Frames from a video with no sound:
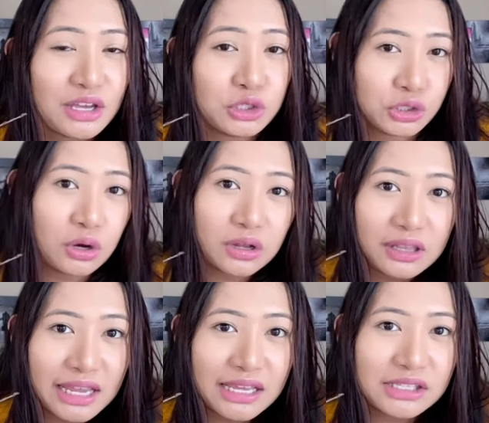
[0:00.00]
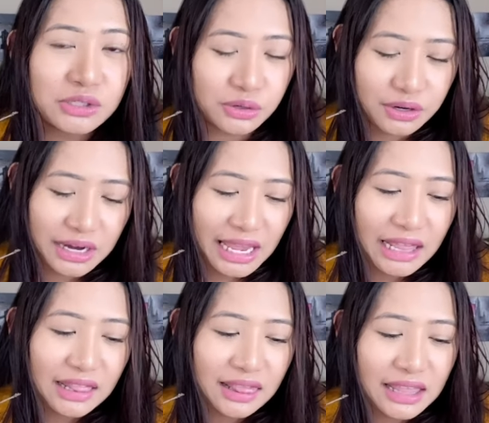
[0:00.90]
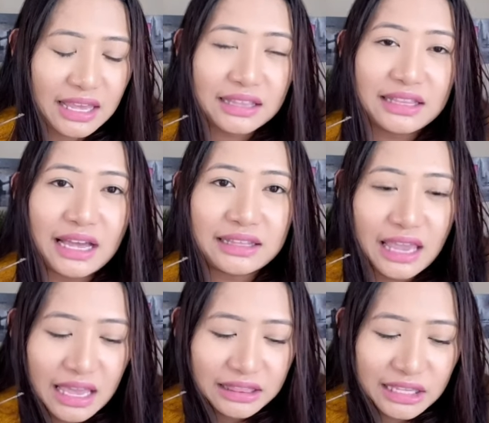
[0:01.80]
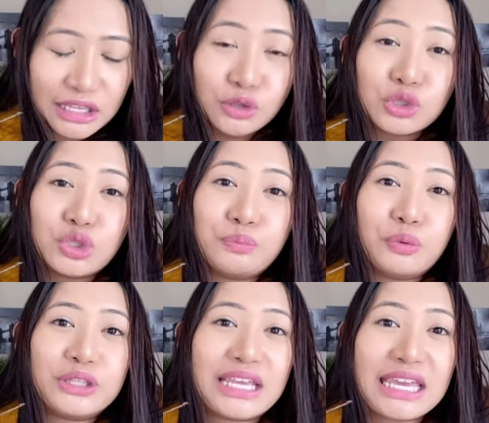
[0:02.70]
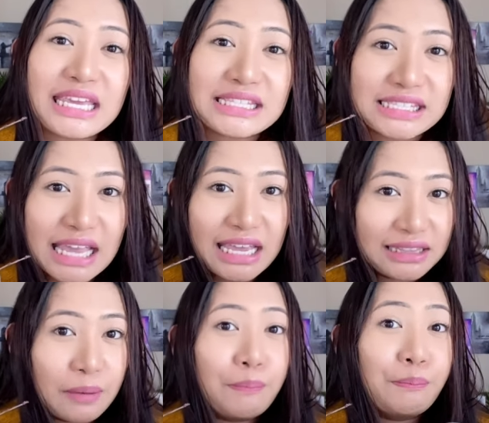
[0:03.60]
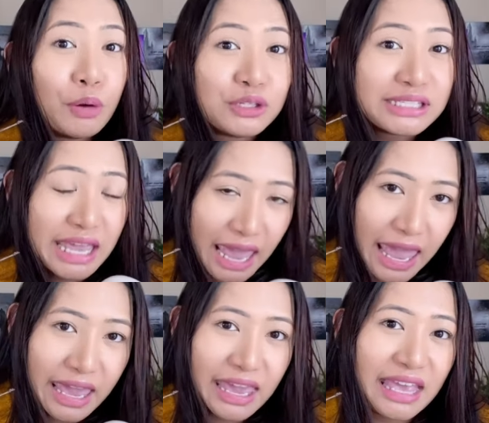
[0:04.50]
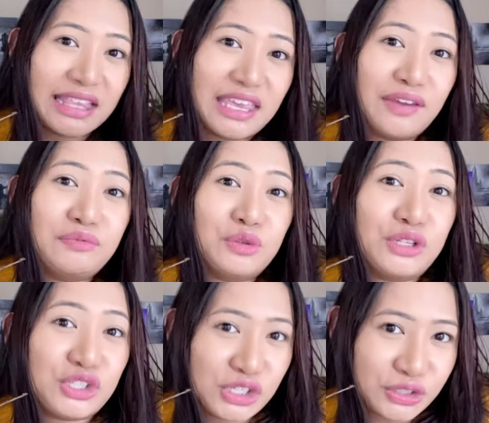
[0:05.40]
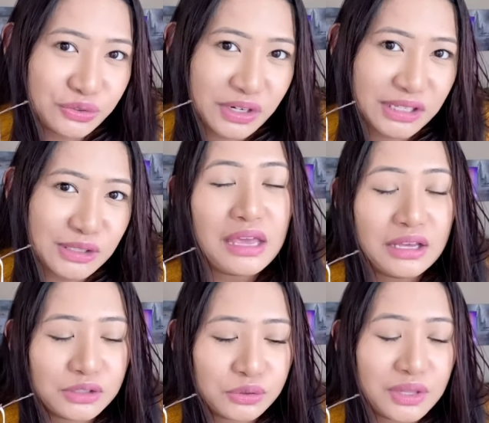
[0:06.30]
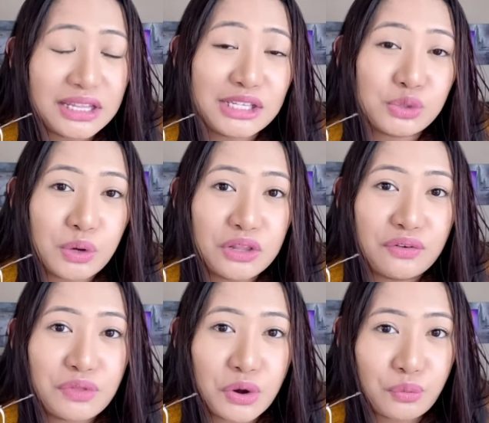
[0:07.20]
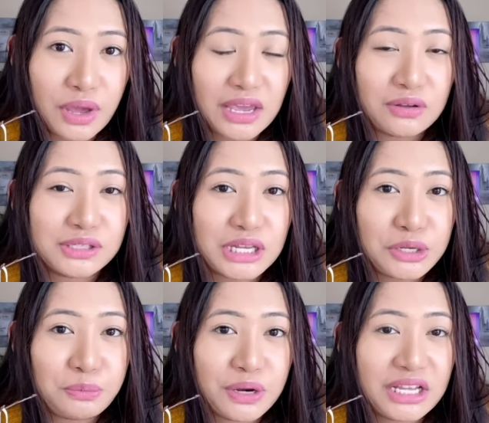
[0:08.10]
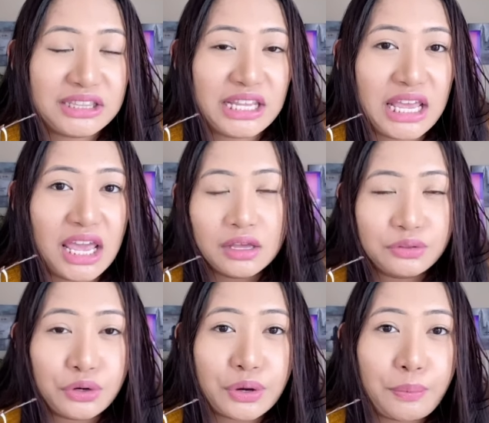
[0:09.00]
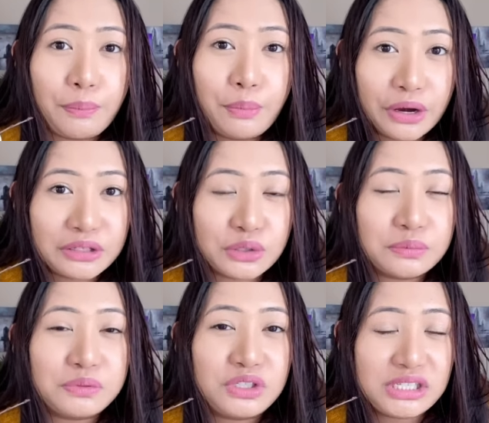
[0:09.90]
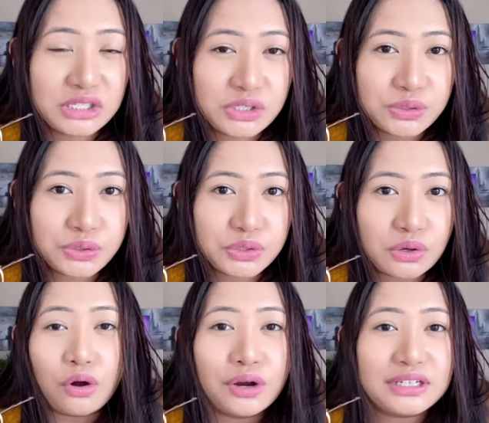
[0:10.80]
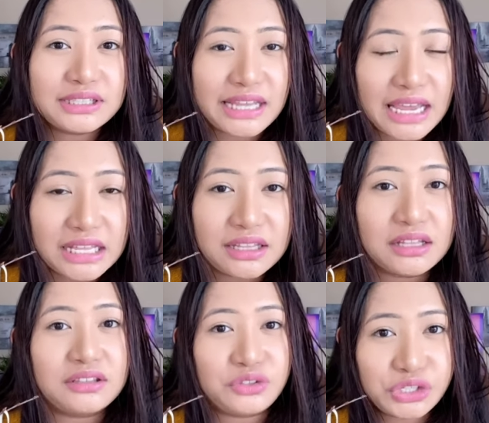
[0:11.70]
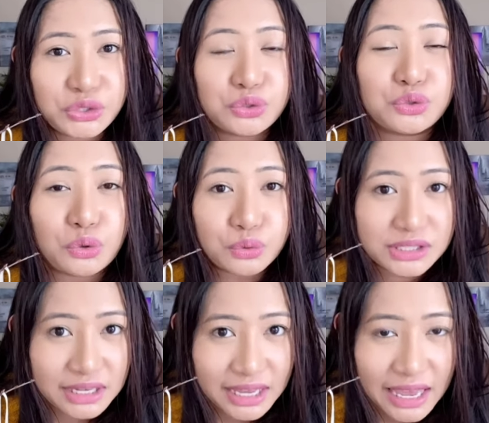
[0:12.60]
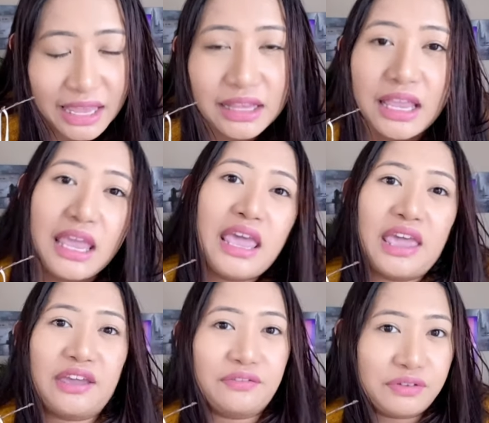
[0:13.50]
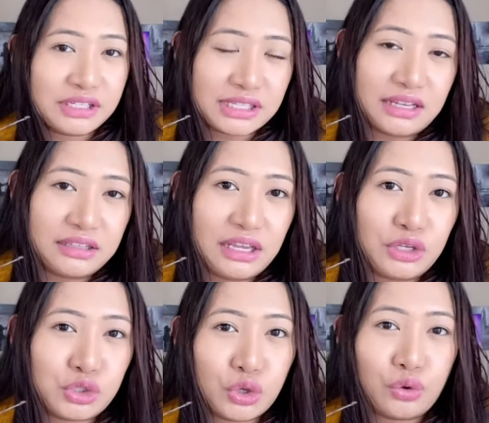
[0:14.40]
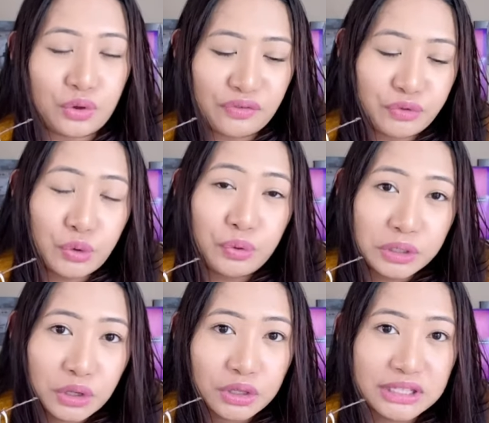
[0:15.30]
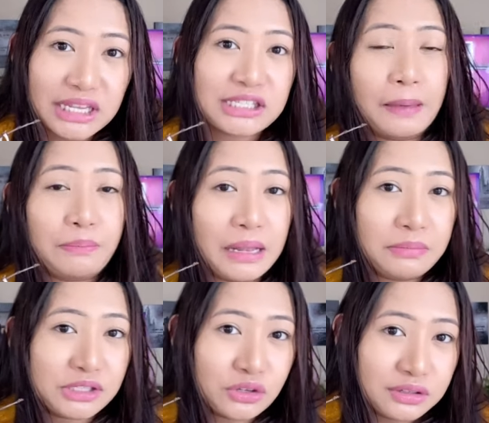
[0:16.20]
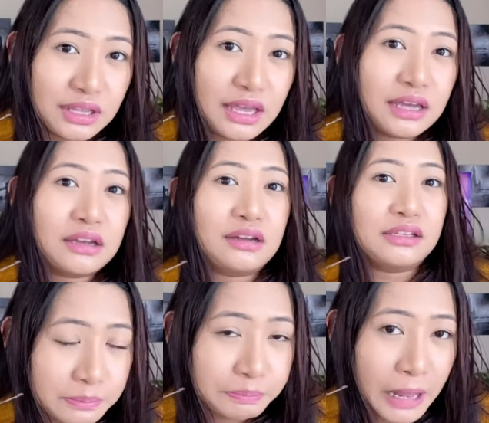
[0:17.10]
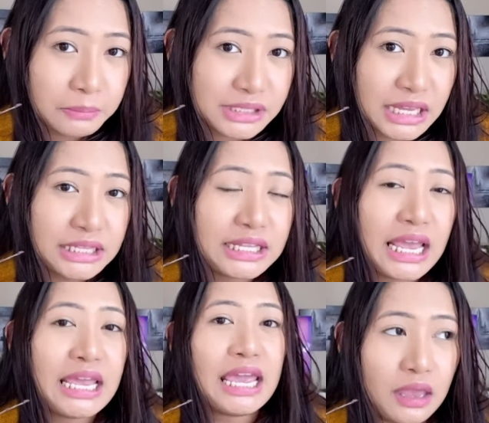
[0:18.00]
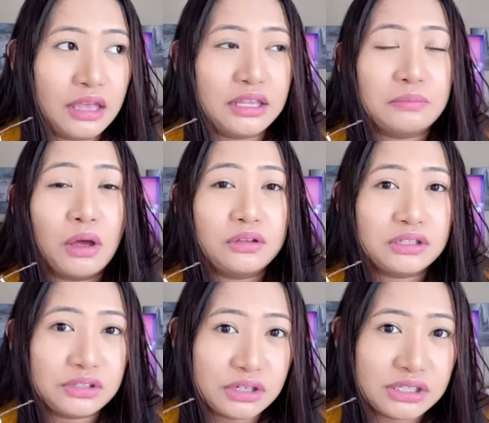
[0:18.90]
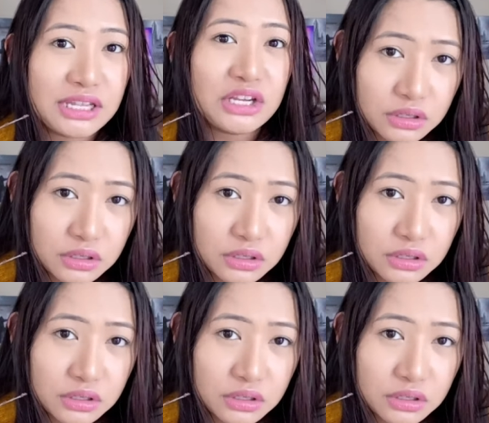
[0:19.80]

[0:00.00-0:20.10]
chocolates, or anything that they used to put inside the påskeegg and give to the children. So that is one of their way on celebrating the rebirth of Jesus, or the day that Jesus rose again, every Sunday. So if you will notice, Palmesøndag, Palm Sunday, and then Monday, Thursday,